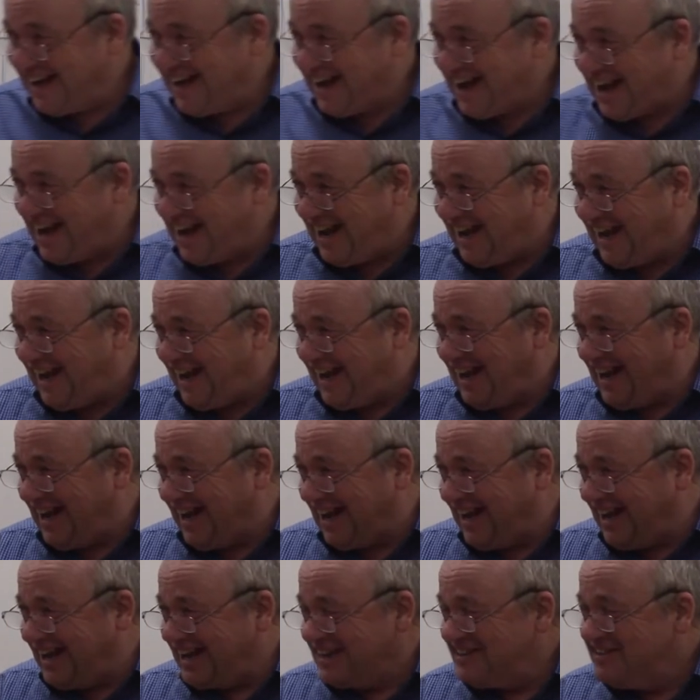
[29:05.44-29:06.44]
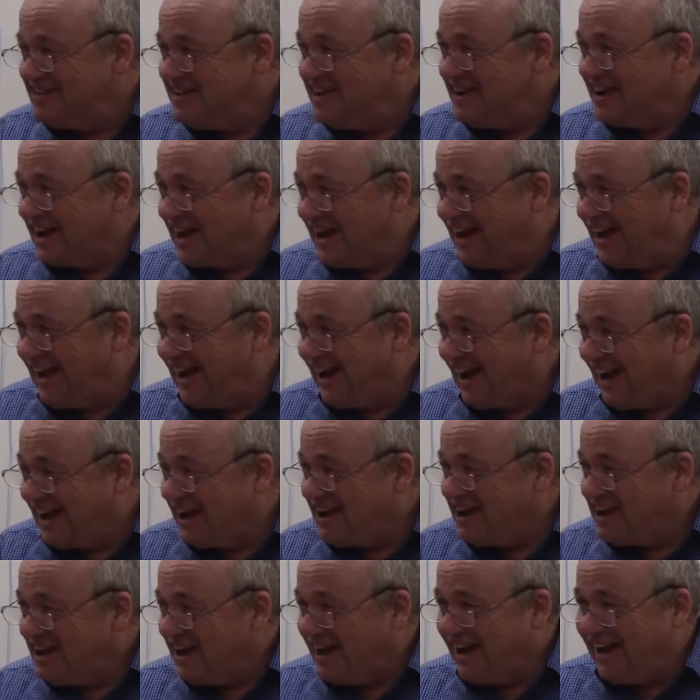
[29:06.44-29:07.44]
What was that?
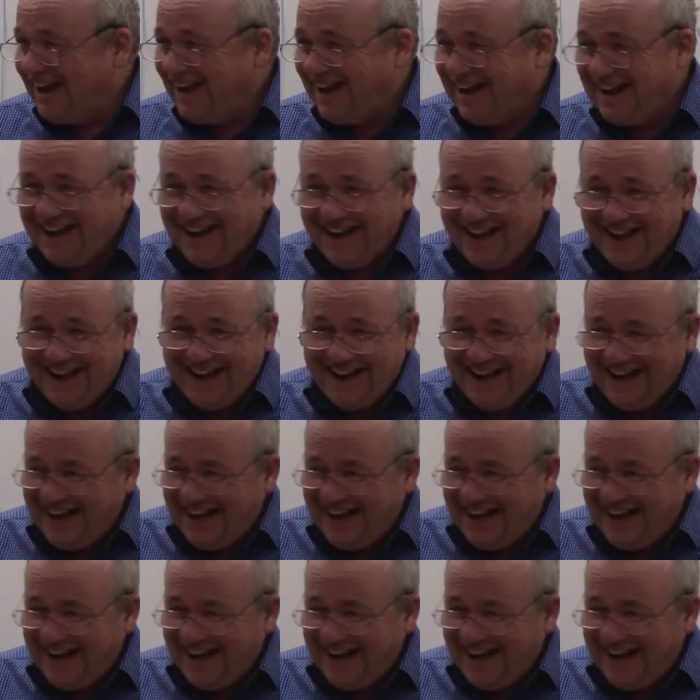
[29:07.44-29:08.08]
When was